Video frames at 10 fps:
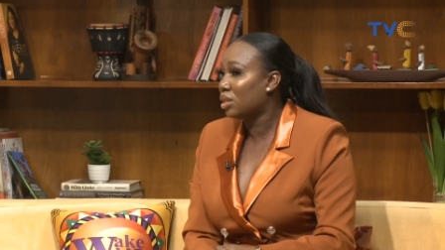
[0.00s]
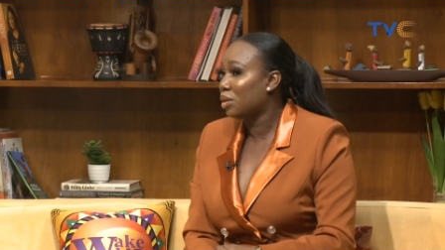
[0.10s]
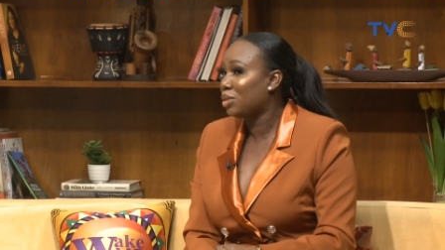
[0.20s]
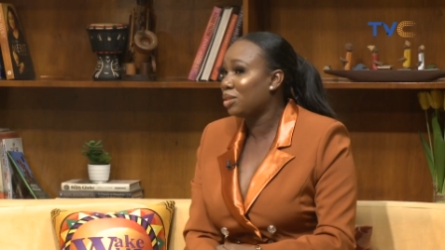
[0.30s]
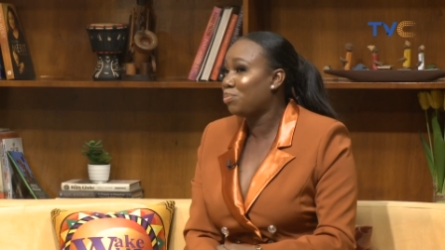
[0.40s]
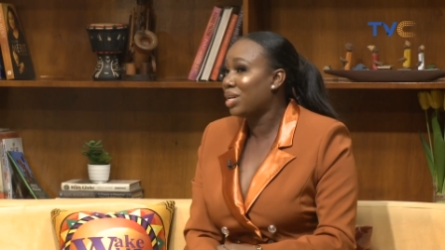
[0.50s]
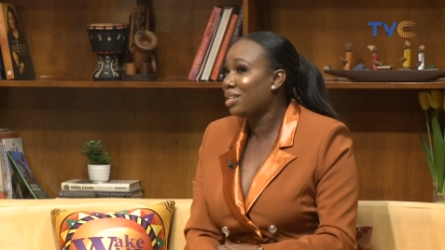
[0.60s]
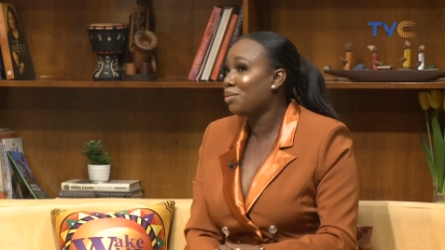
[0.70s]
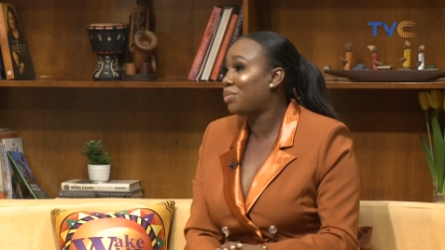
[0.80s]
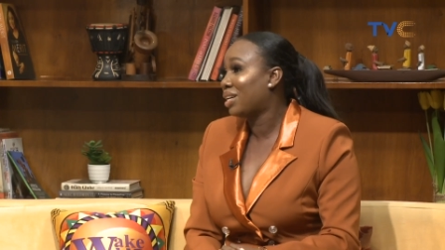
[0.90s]
um, the
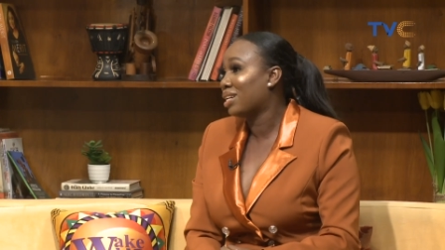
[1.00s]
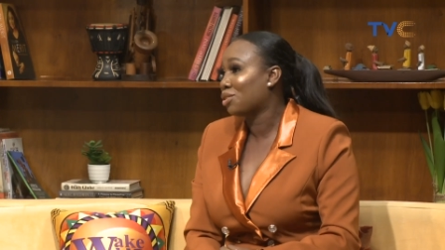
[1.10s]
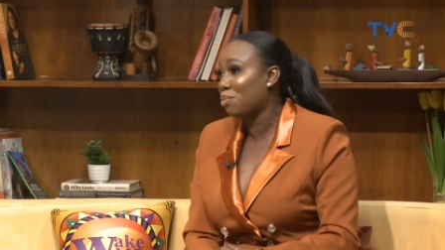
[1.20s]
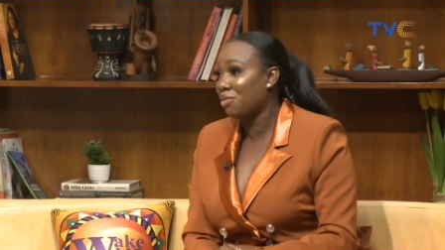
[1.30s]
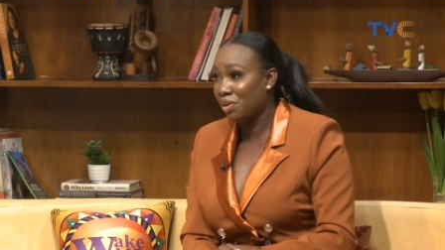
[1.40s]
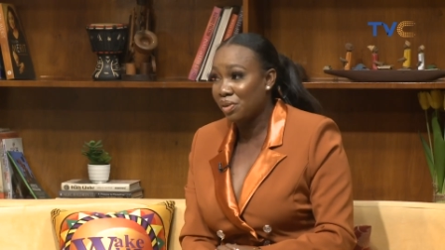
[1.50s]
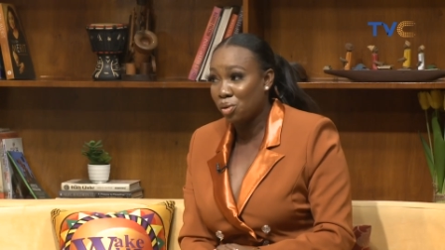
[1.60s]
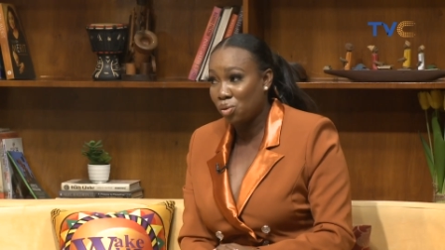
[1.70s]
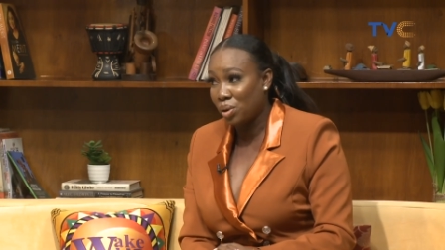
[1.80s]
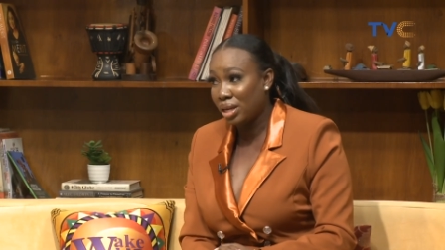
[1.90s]
Medlin brand has come a very
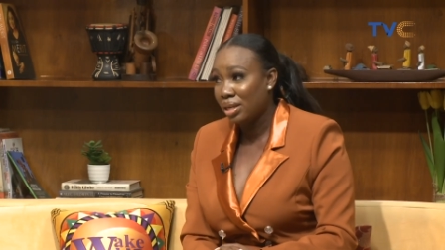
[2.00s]
long way.